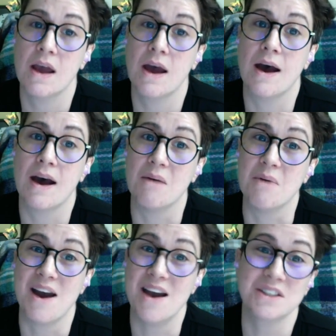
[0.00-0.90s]
I
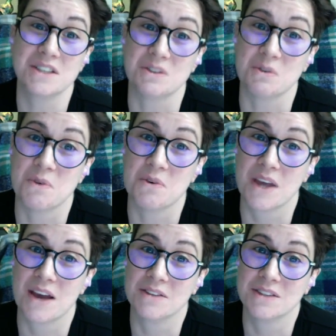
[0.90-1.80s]
actually do phone
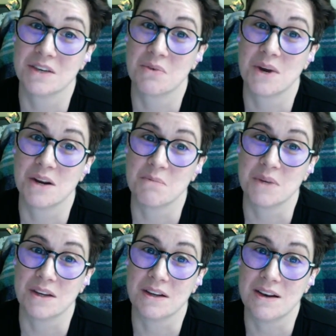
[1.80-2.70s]
counseling quite a
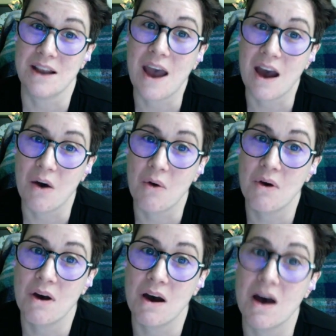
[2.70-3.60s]
bit now,
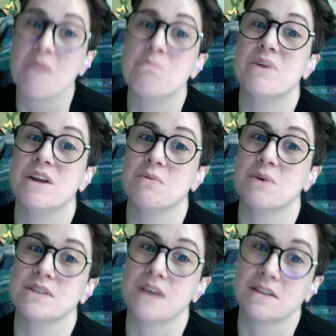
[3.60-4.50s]
but it
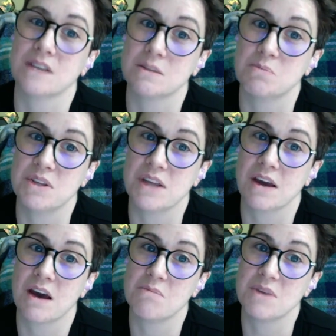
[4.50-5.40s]
was SSP that
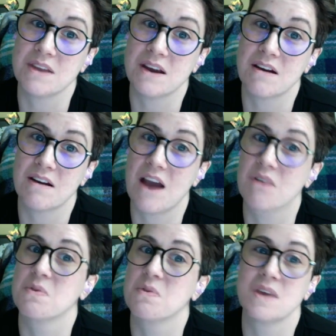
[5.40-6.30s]
got me there. I
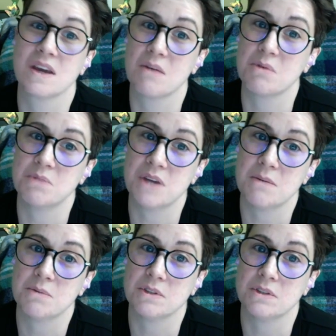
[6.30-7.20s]
don't think I would be
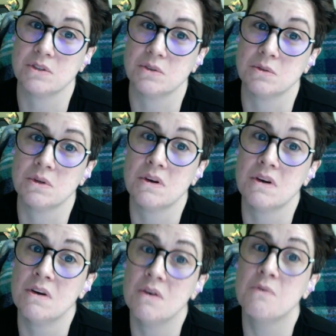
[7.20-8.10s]
able to do
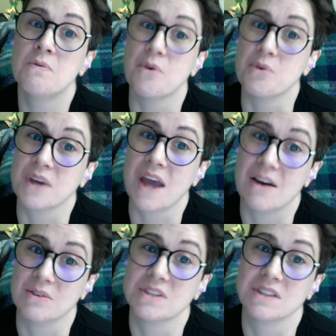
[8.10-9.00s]
phone
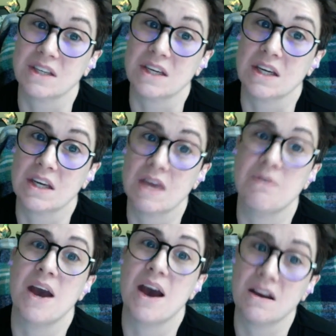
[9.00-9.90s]
counseling if I
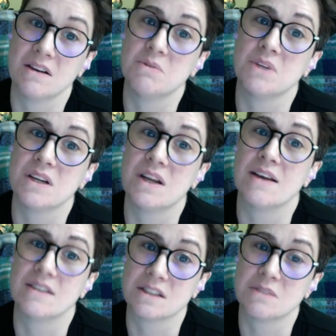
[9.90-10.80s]
hadn't have done
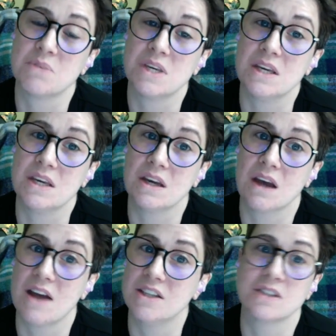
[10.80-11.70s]
SSP.
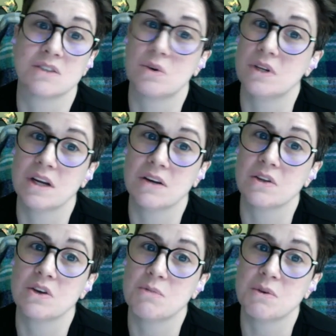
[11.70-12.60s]
I just couldn't hear the
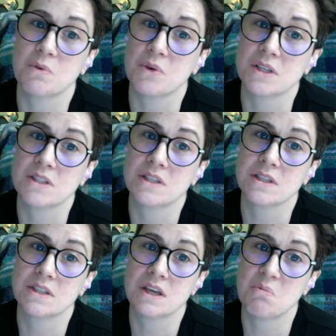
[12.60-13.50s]
human voice in the
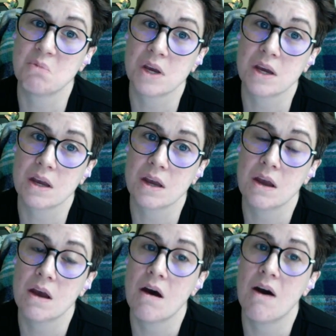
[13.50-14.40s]
same way
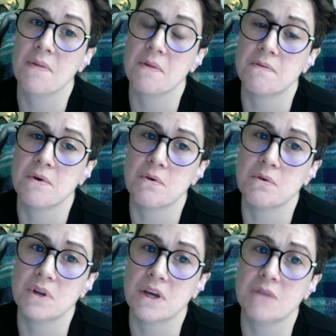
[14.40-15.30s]
on the
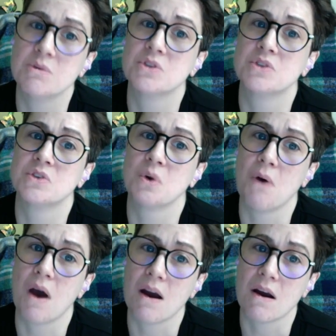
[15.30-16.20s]
phone, and it was so
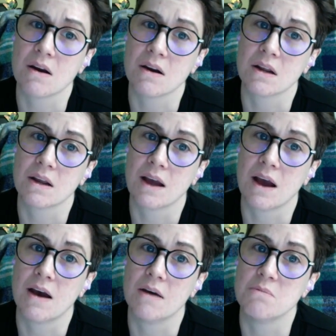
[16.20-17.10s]
hard.
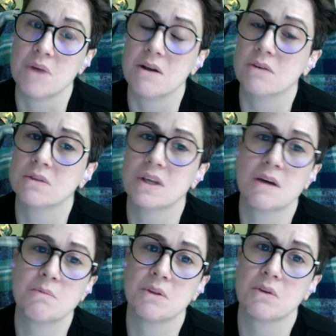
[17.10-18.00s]
And I don't think
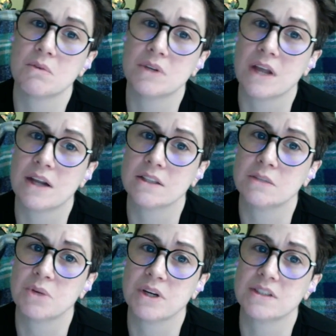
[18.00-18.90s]
I'm alone in that
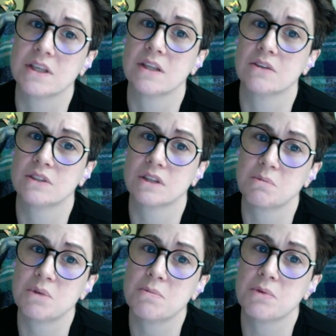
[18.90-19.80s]
experience. I think there's other
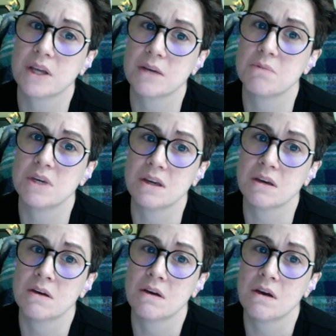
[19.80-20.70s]
people like me
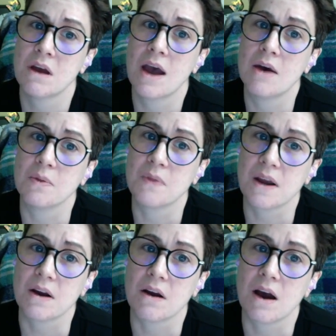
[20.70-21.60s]
out
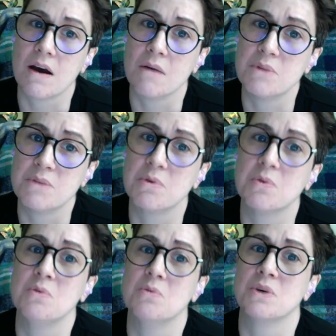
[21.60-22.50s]
there, people
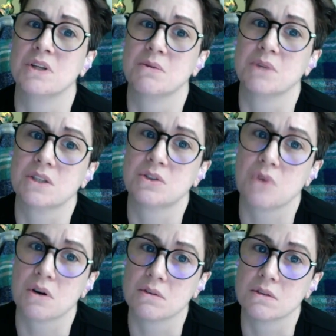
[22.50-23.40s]
who really, really
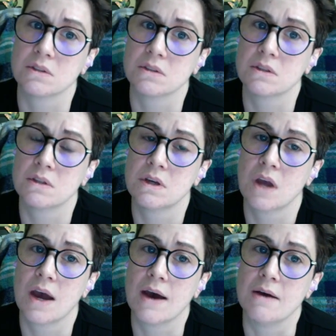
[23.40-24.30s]
struggled
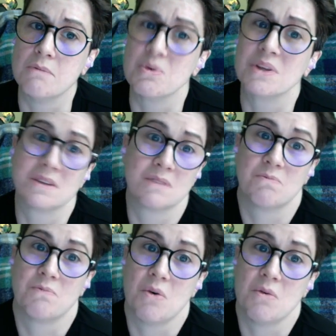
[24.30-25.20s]
with
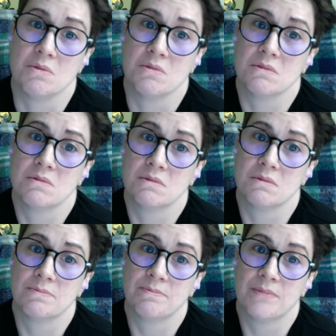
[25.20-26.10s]
phone.
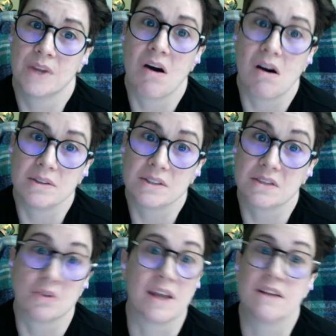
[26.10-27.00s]
calls
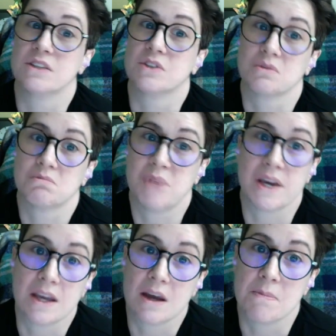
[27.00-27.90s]
or like just
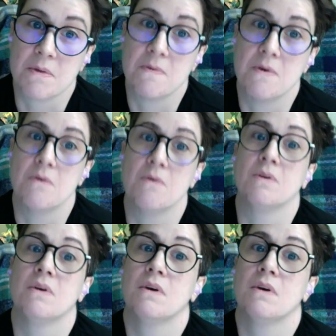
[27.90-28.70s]
picking up the phone.